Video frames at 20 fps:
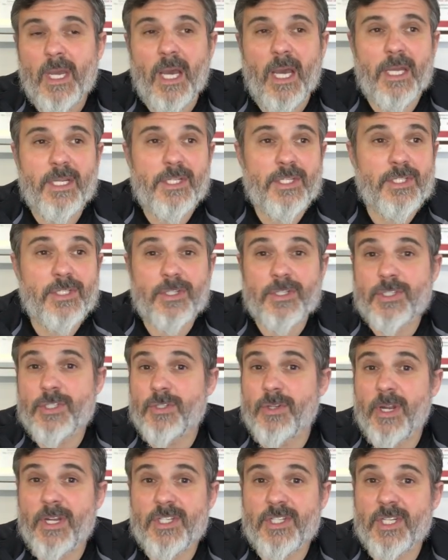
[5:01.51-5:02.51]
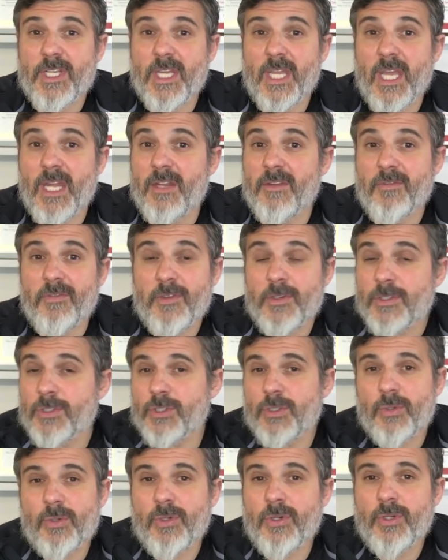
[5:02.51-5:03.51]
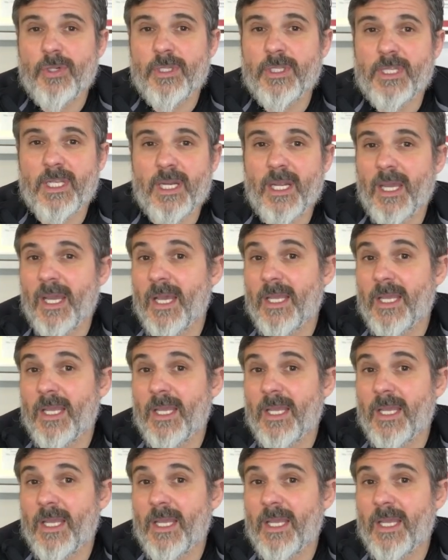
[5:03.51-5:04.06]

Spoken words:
I just start stretching, and it feels so good that